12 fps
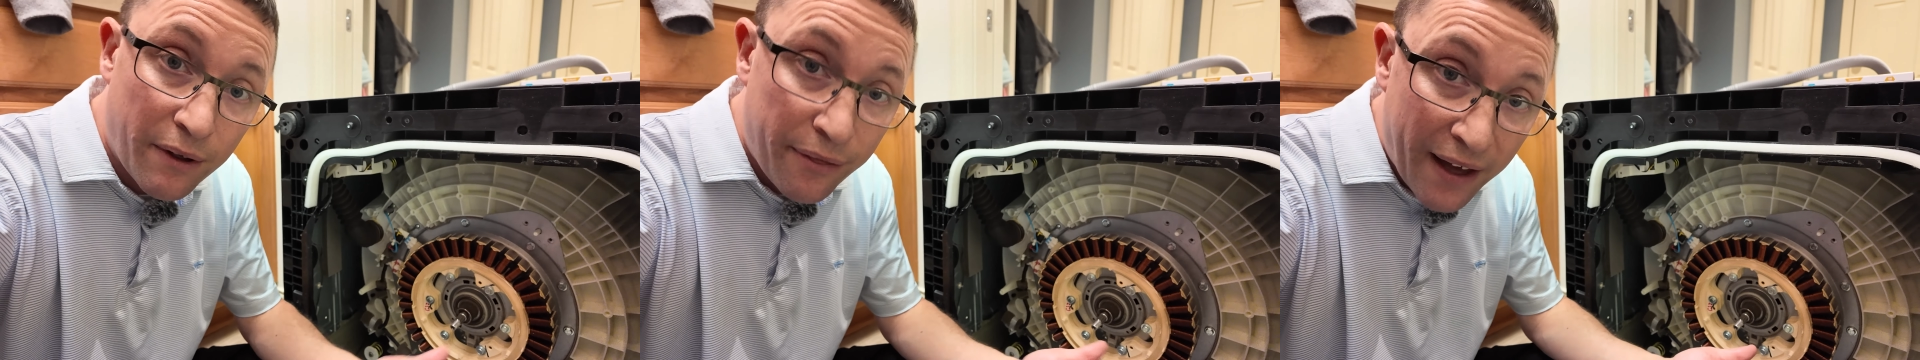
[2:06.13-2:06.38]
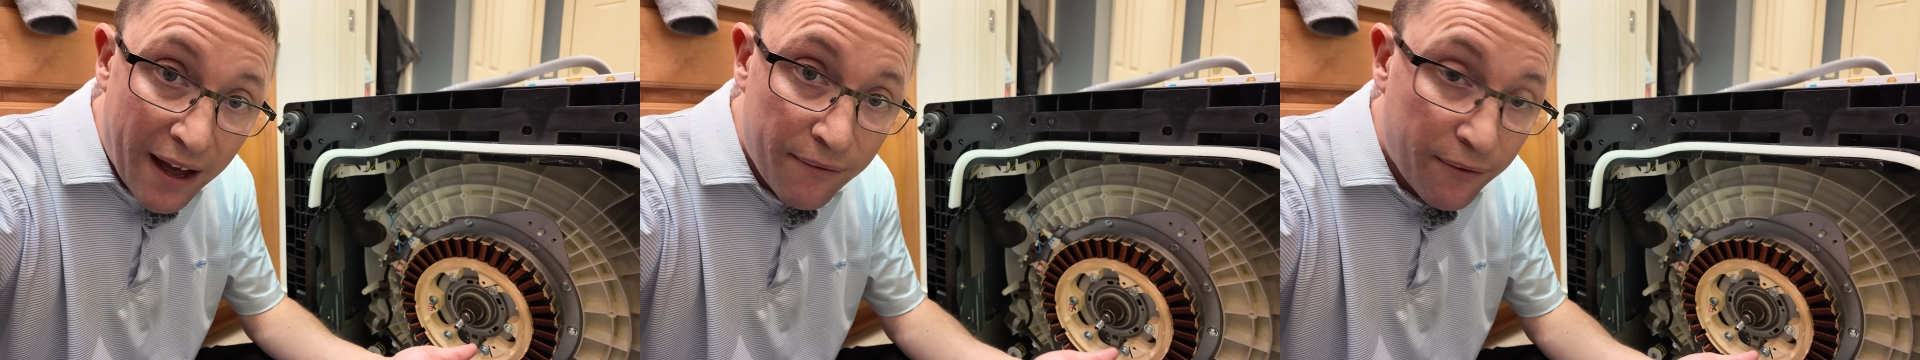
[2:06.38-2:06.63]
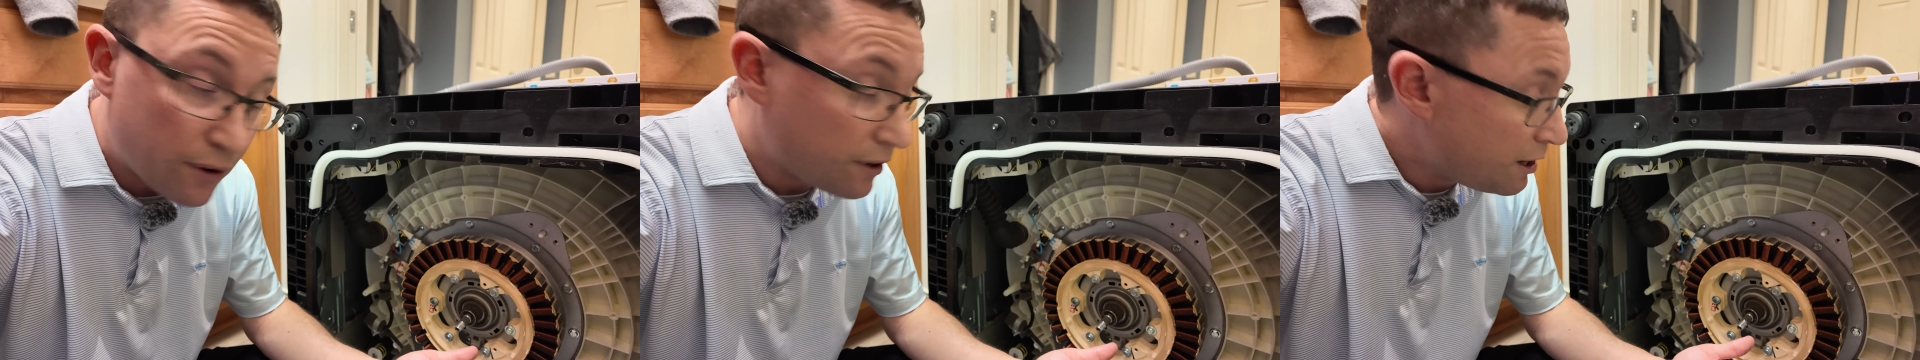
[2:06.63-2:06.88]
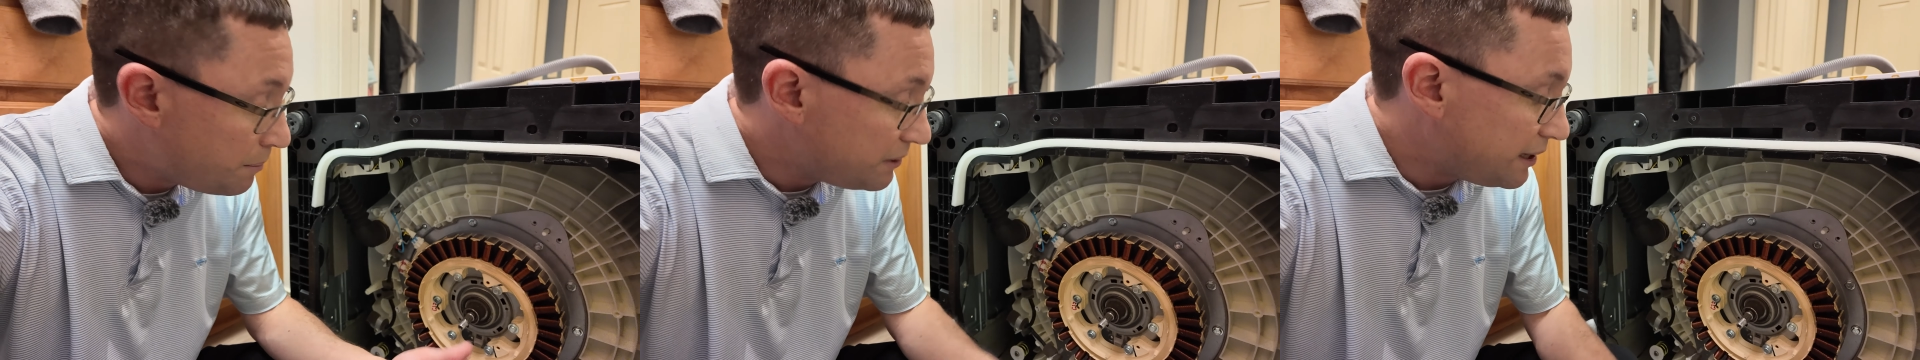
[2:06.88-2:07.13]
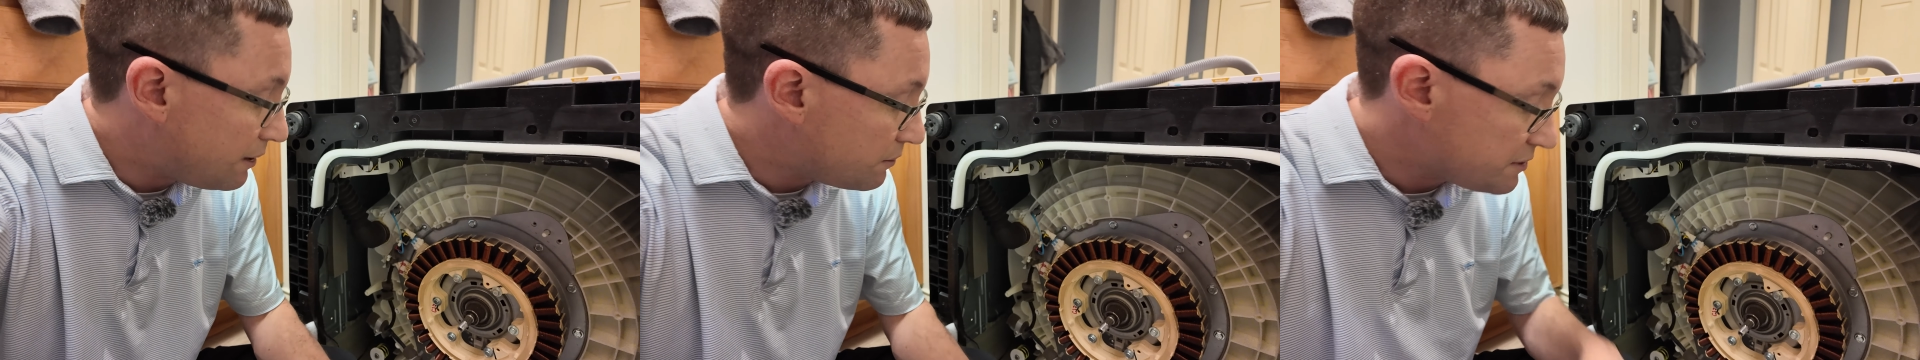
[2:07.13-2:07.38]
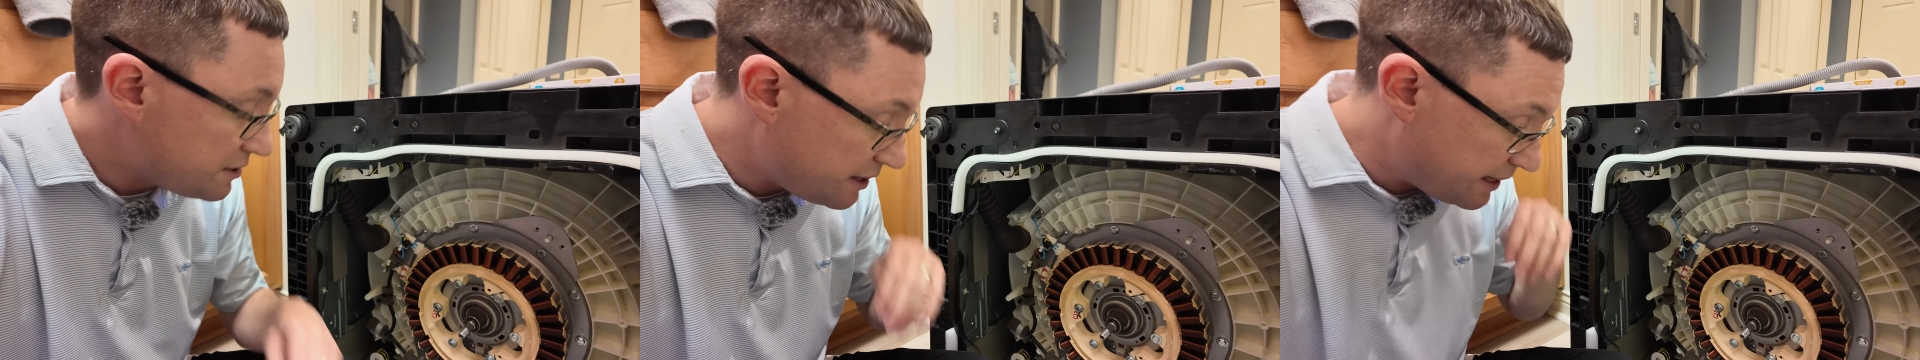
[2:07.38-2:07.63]
with that for a couple
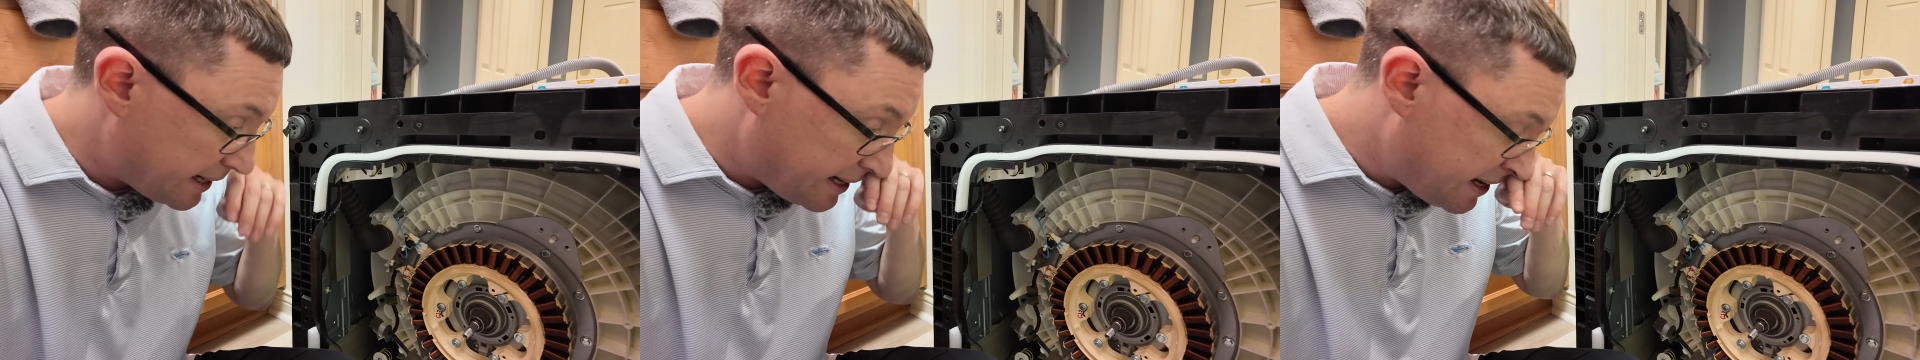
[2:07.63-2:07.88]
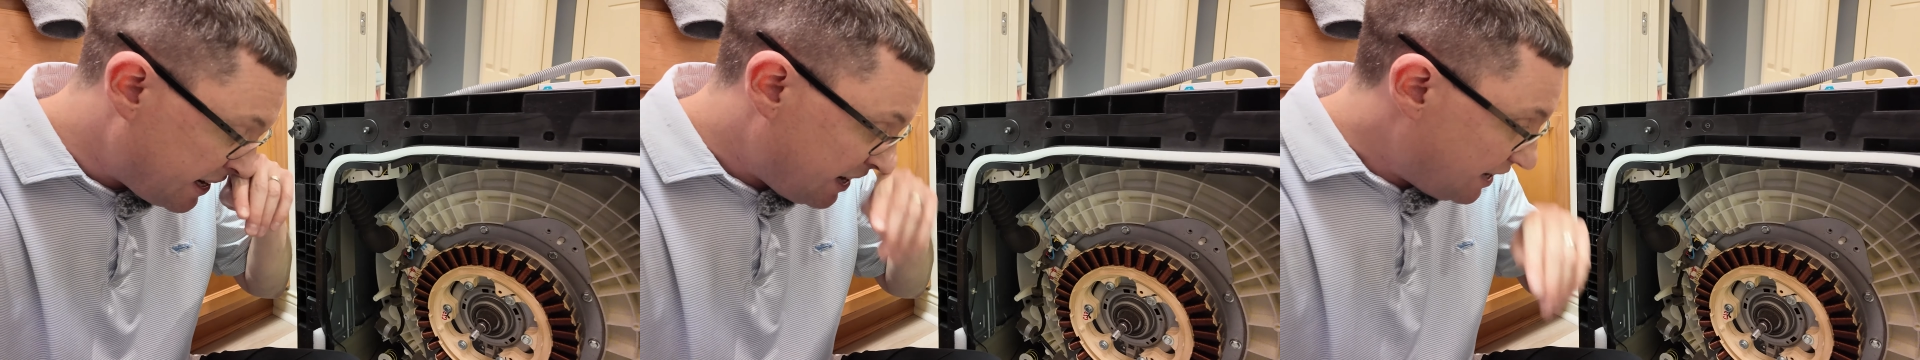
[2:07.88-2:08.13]
hours today,